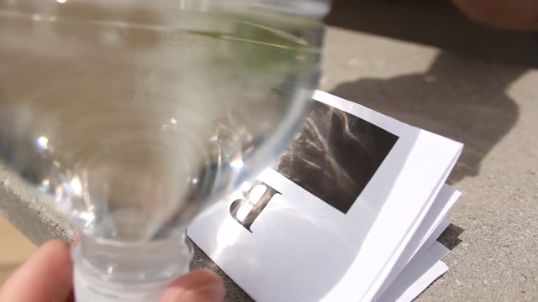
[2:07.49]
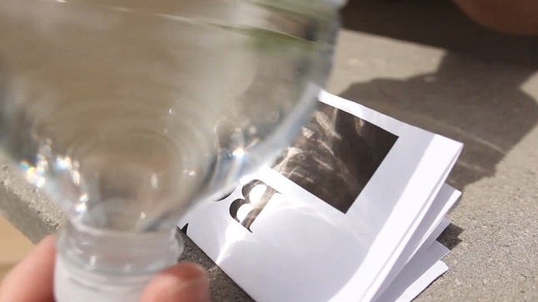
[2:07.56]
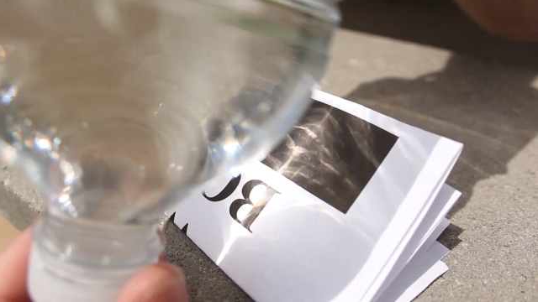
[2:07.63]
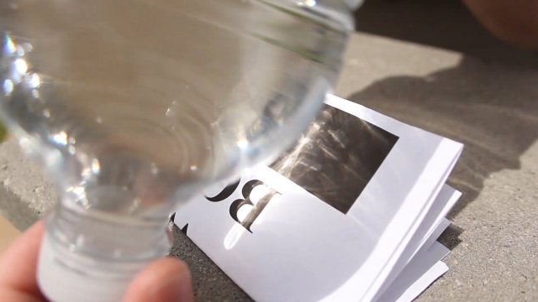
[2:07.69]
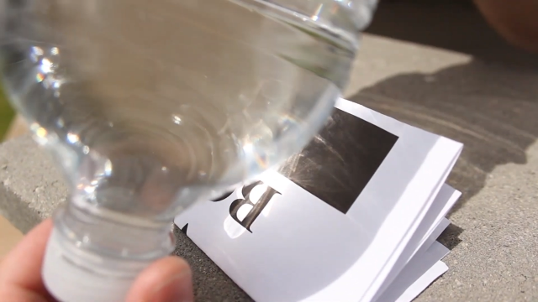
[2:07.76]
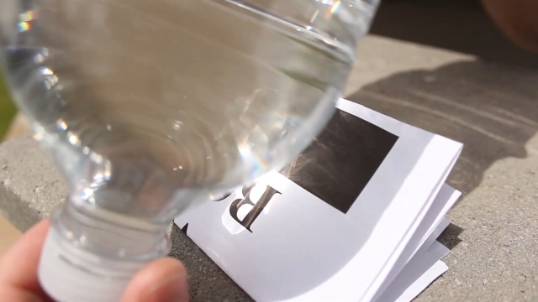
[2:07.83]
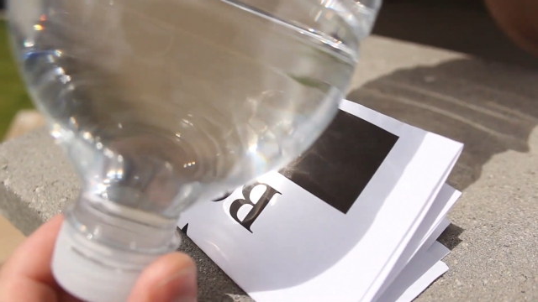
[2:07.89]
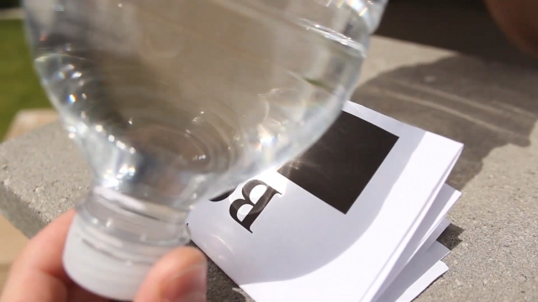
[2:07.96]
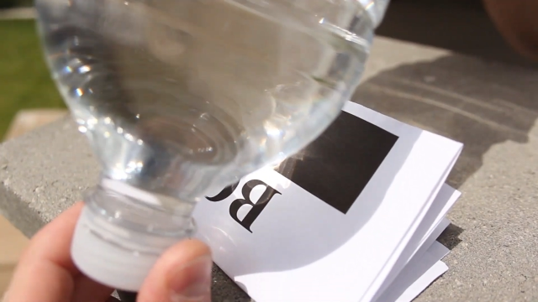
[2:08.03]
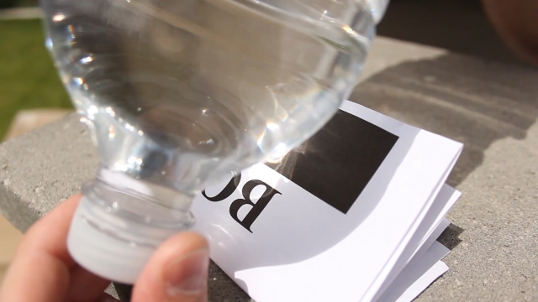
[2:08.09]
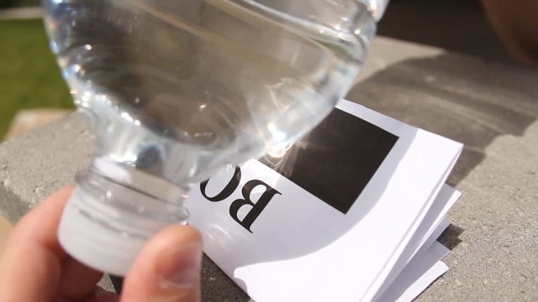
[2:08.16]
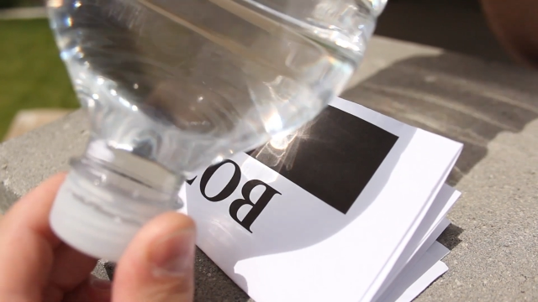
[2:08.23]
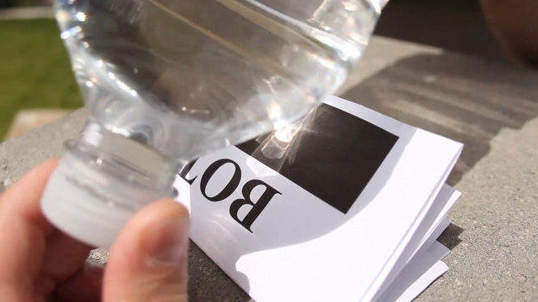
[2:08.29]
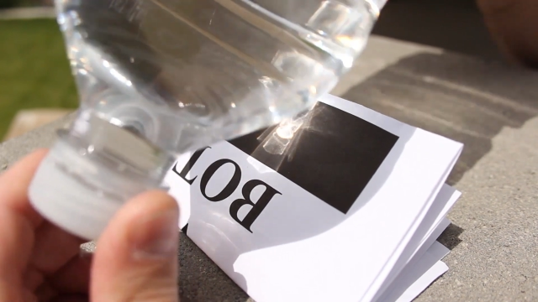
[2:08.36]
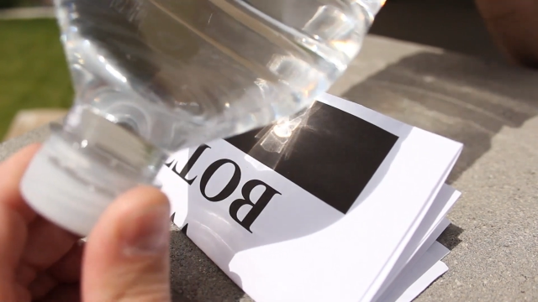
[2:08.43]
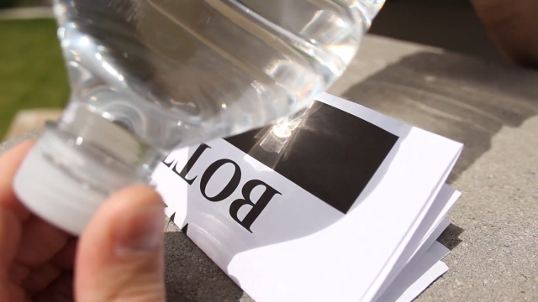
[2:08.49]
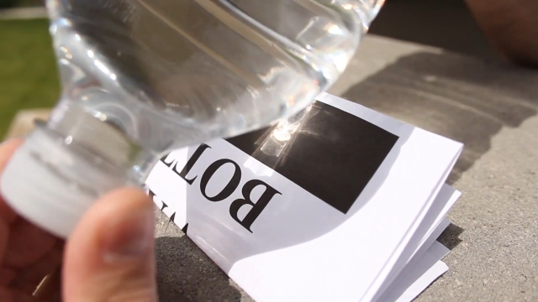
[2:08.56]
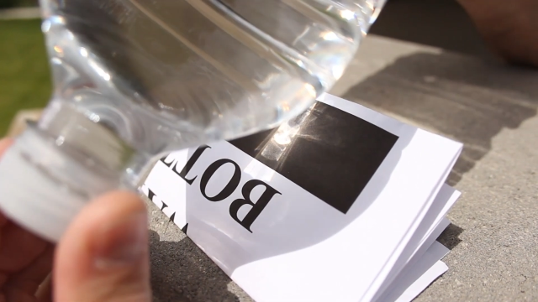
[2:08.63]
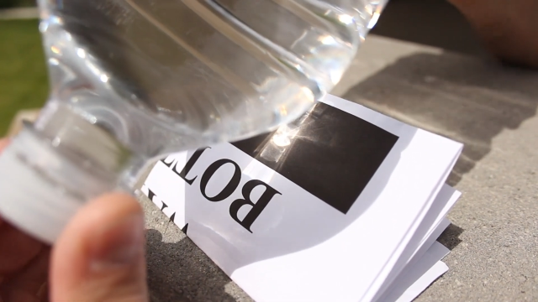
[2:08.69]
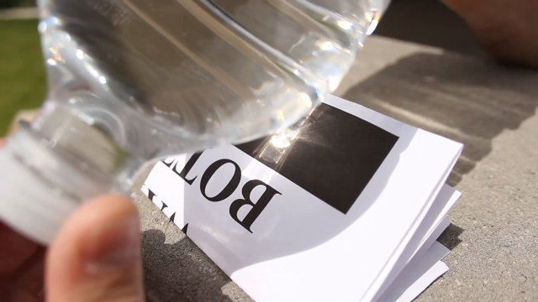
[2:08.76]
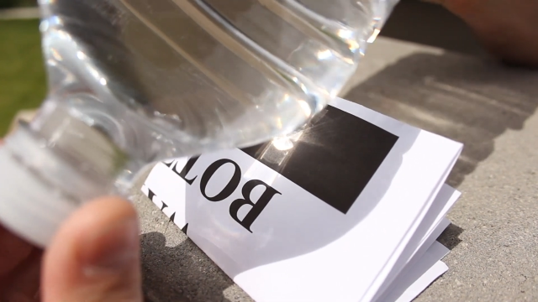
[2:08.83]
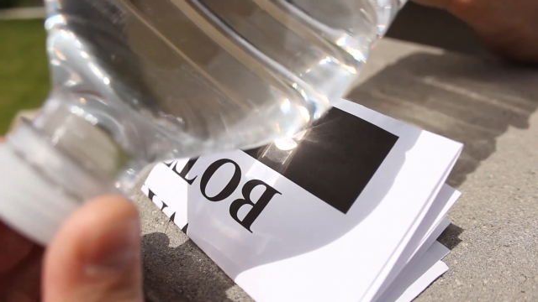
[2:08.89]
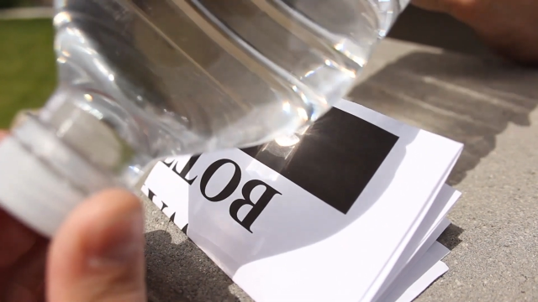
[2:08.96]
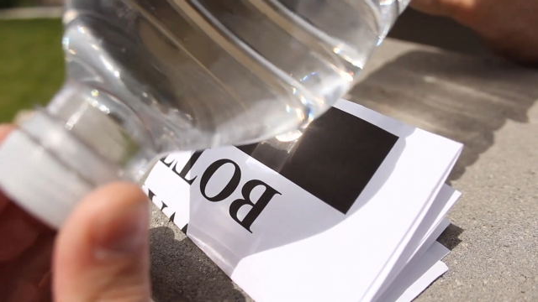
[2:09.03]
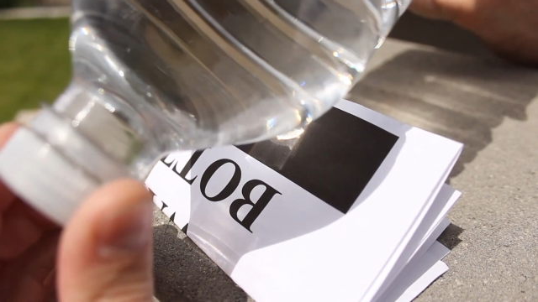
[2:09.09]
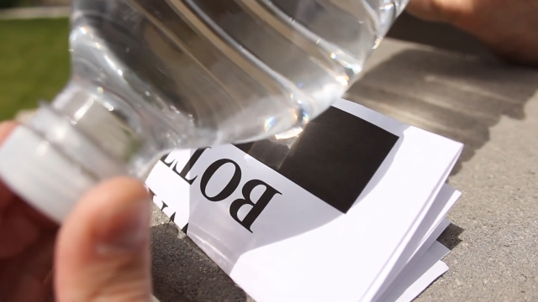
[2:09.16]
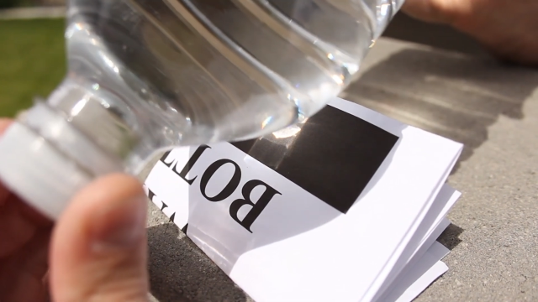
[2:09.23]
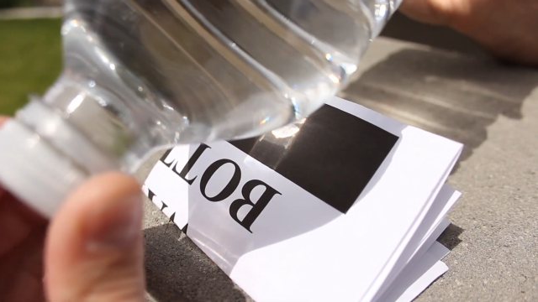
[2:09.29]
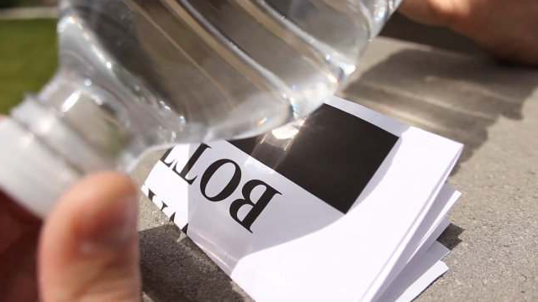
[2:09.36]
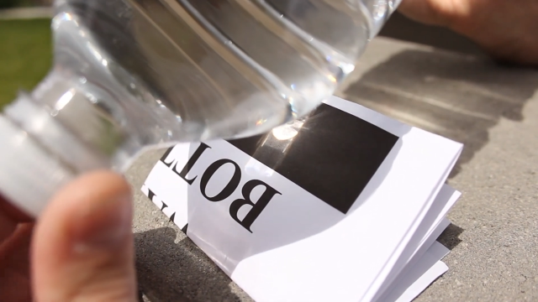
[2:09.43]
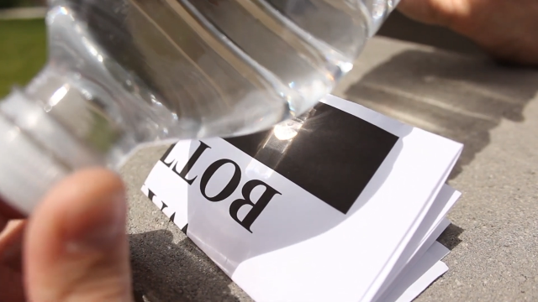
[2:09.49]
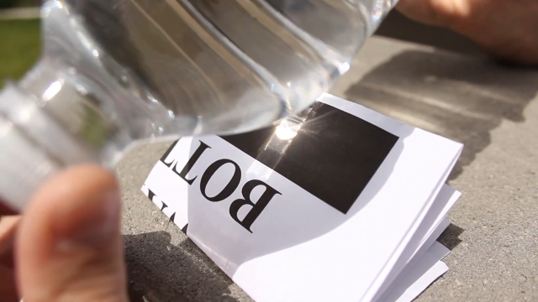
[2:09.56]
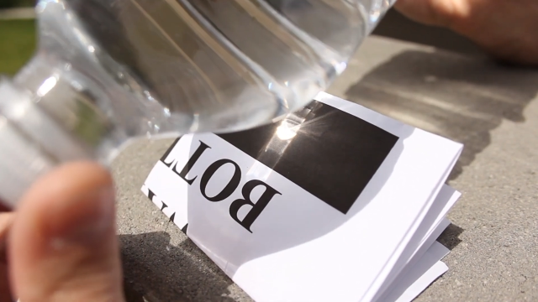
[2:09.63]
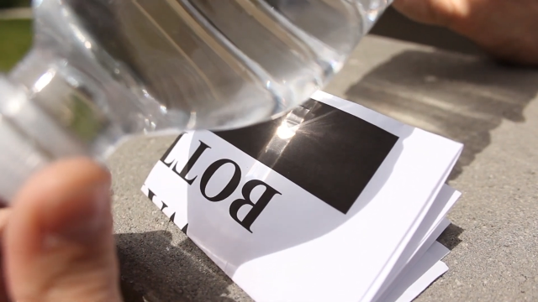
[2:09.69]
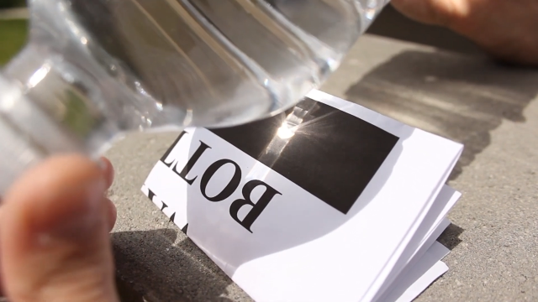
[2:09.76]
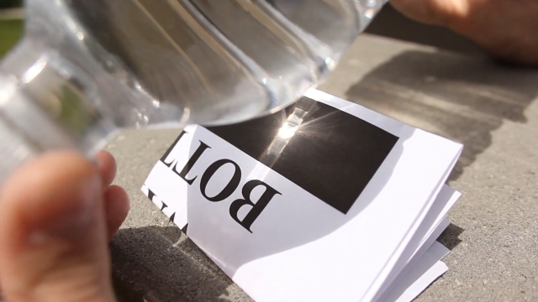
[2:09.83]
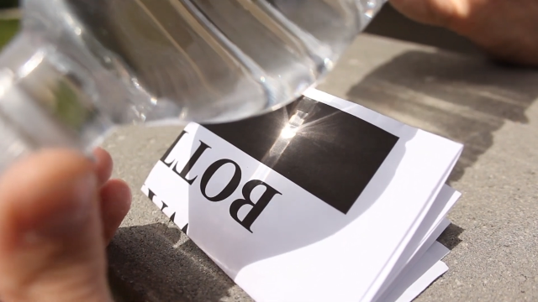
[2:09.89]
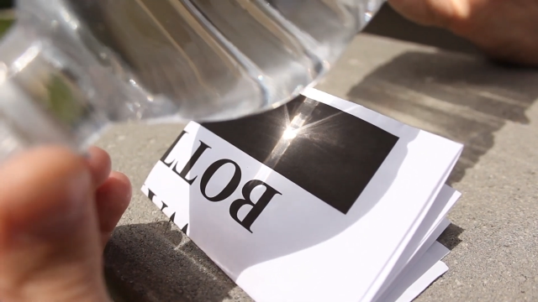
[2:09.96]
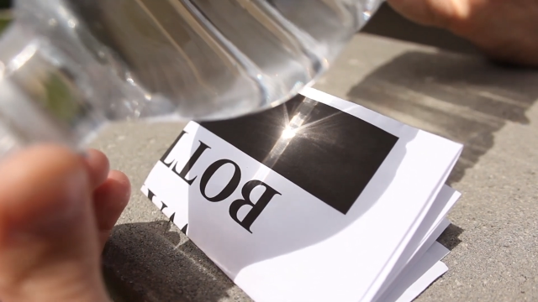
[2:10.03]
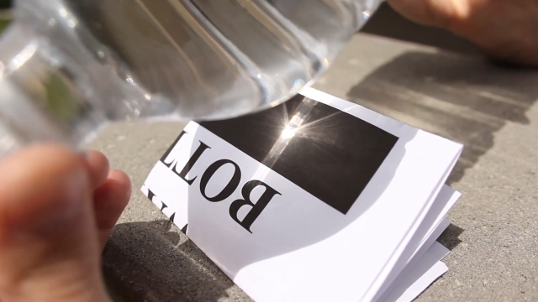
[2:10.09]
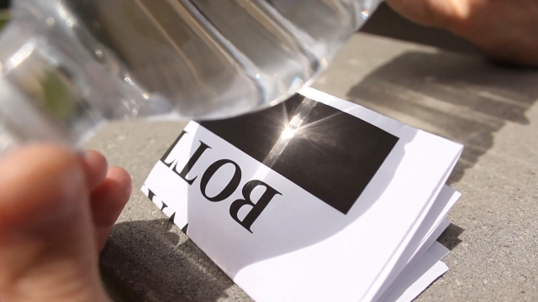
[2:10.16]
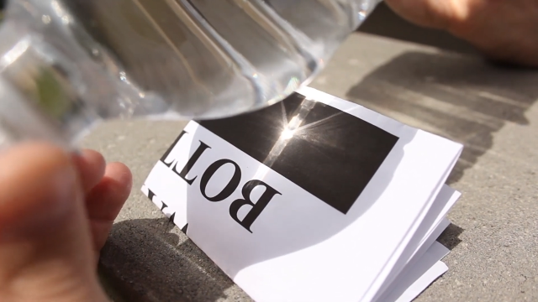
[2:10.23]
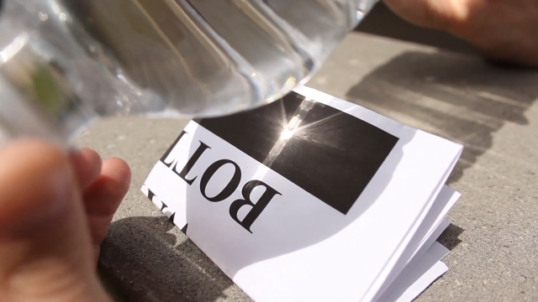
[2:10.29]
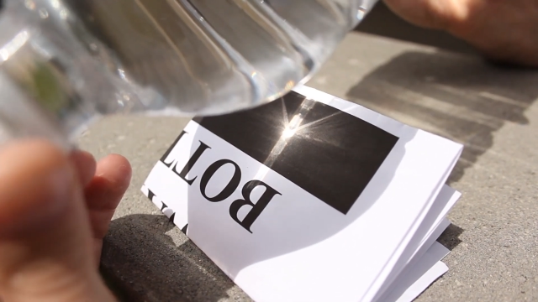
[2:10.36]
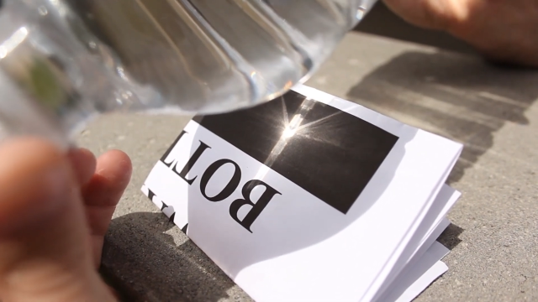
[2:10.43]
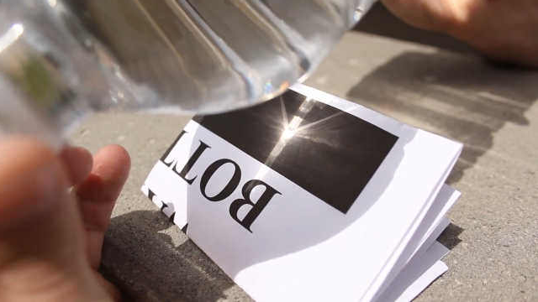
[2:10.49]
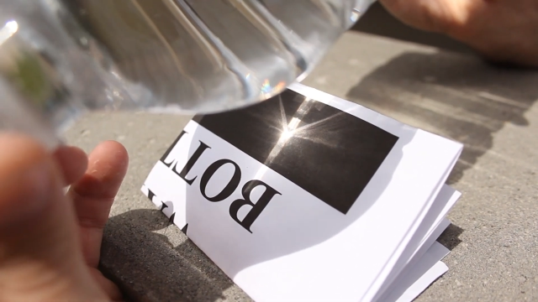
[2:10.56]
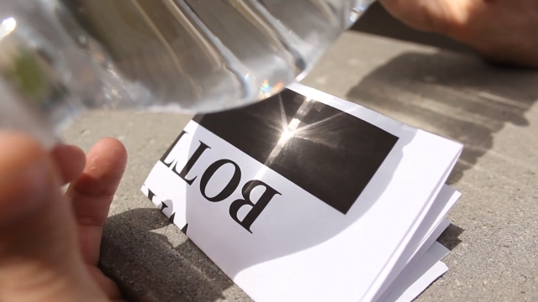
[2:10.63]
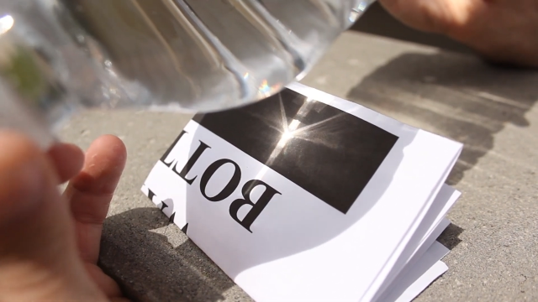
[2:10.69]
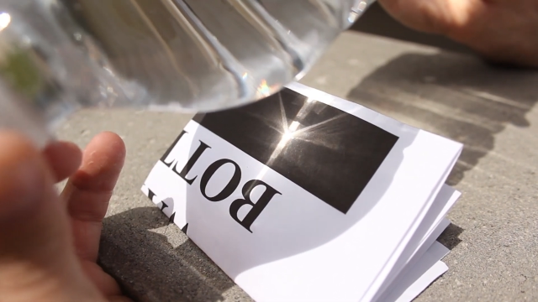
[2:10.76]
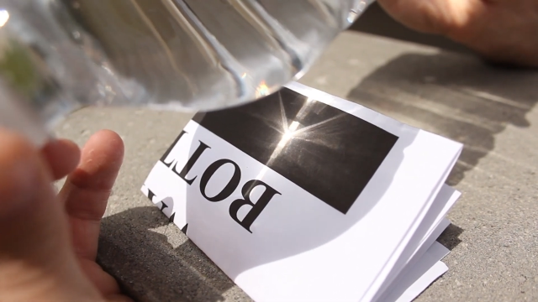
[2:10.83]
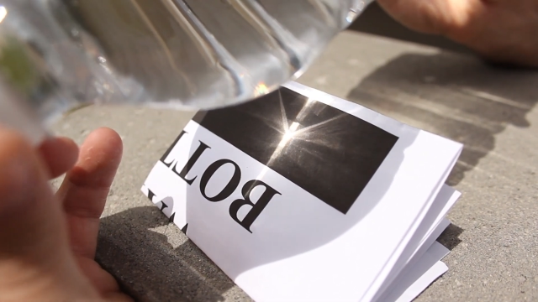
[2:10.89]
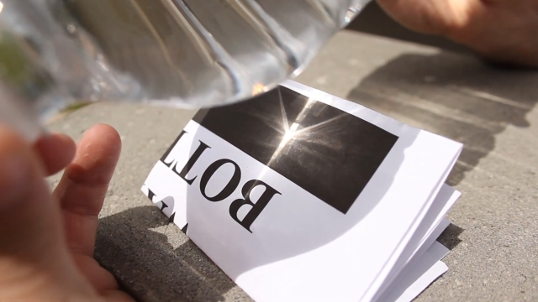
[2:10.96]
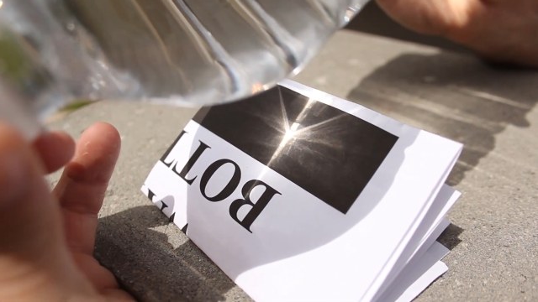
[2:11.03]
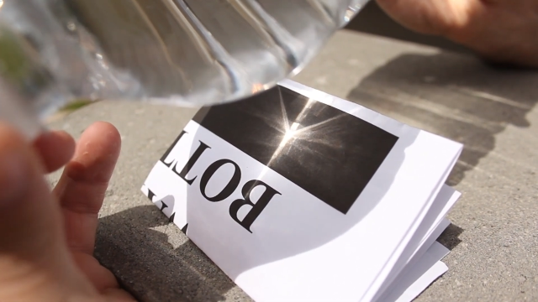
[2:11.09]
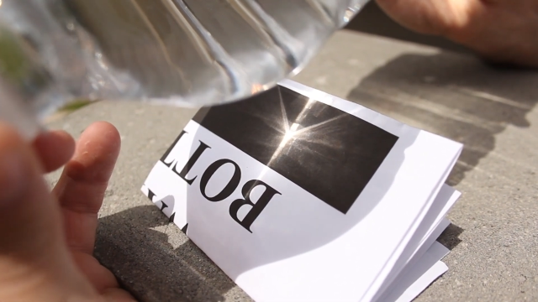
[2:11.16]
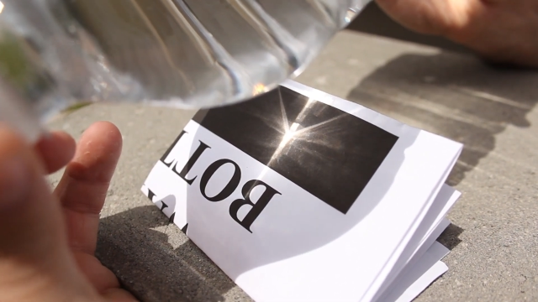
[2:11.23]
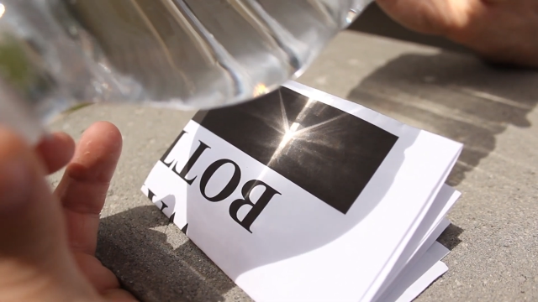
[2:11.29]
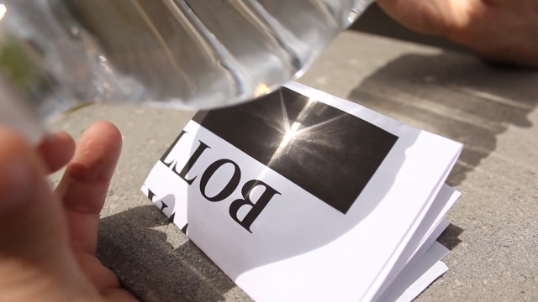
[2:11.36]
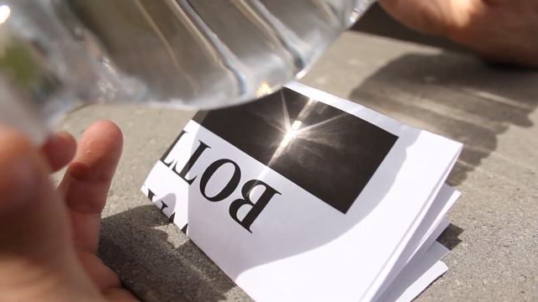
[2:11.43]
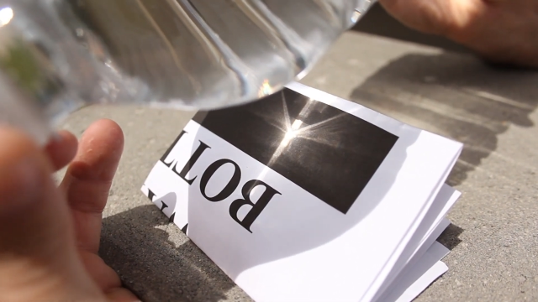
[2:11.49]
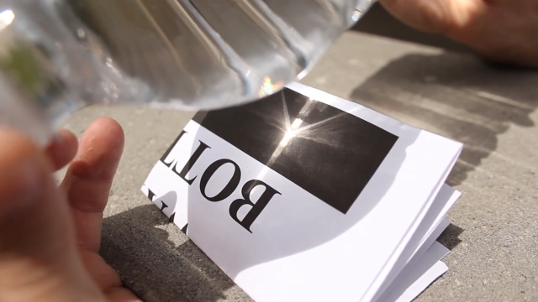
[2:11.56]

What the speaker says: [unreadable: no face in view]